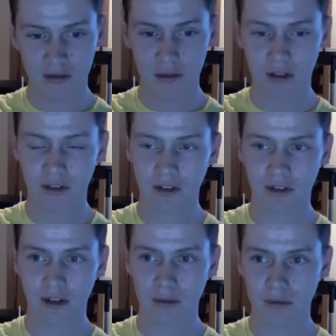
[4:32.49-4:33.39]
what's his
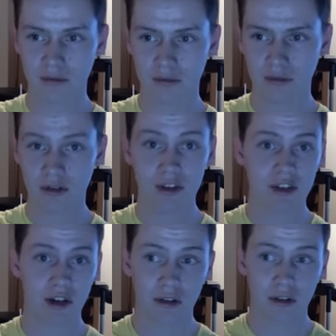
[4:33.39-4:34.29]
name, Chris
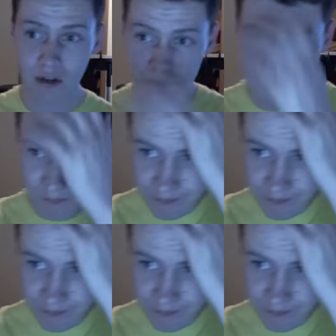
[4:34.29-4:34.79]
Jericho